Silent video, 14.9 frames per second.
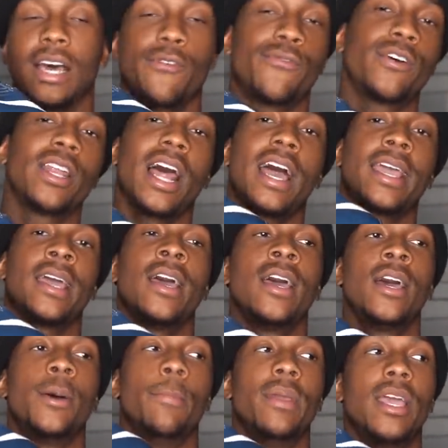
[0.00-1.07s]
I feel like
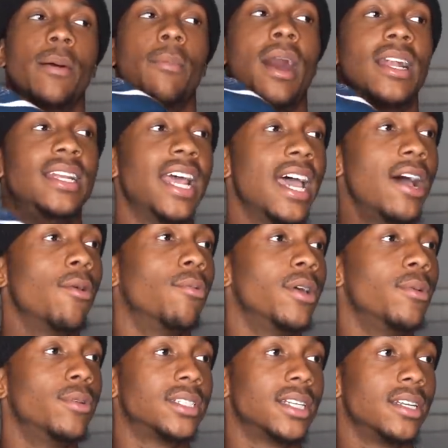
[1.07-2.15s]
me and my dad,
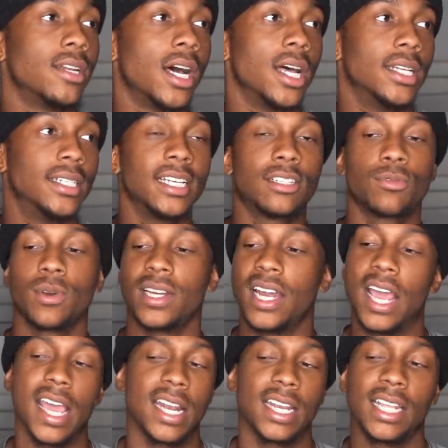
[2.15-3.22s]
we was in uh, Dick's one
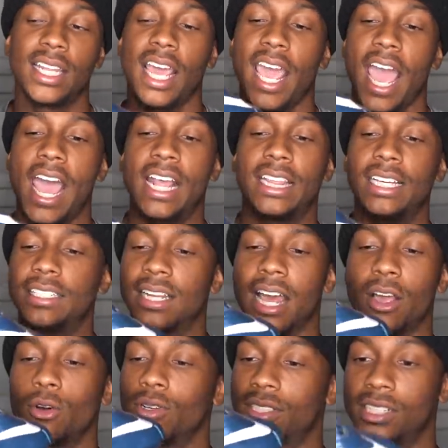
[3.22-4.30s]
day, and then they had these
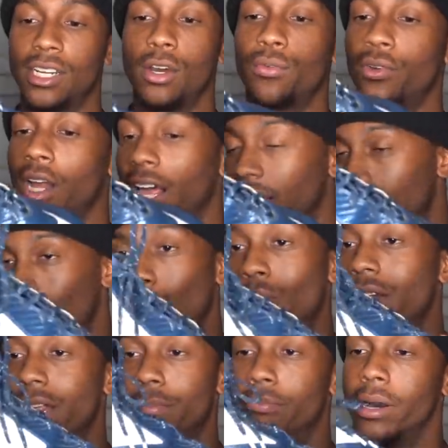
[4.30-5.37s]
like on sale for like
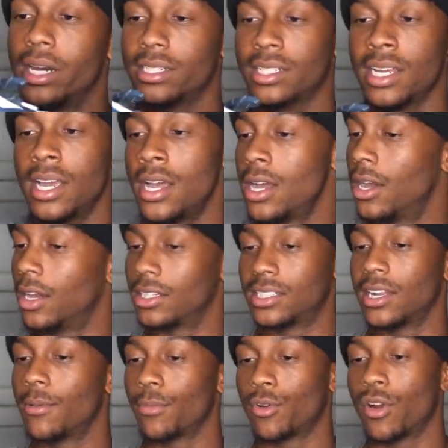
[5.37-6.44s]
20 bucks or
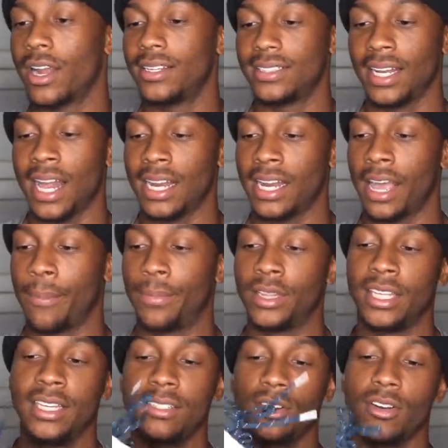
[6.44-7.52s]
something crazy like that. But
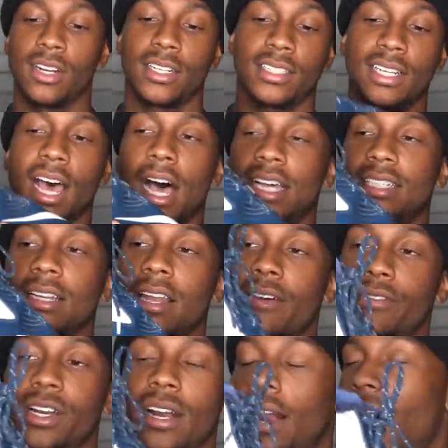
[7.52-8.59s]
these are in a size
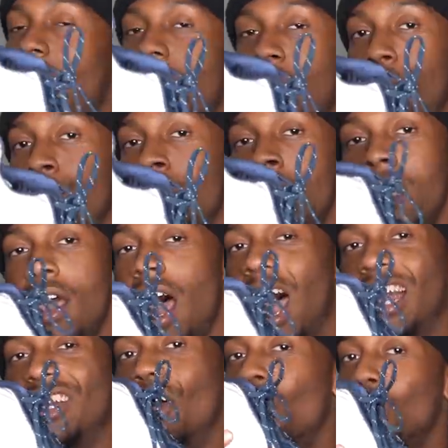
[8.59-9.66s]
11 and a half.
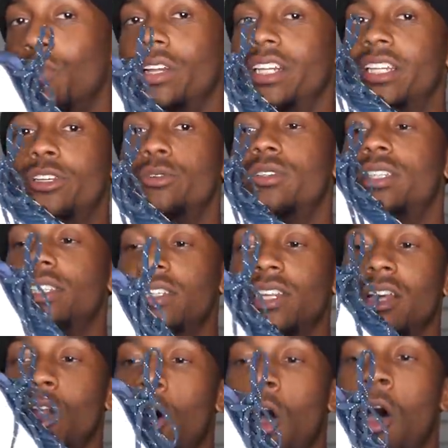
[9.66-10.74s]
I don't really use these
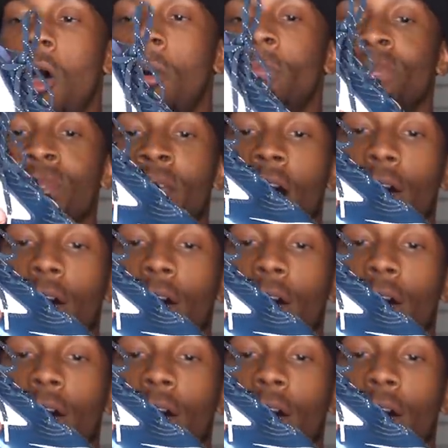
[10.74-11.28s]
at all.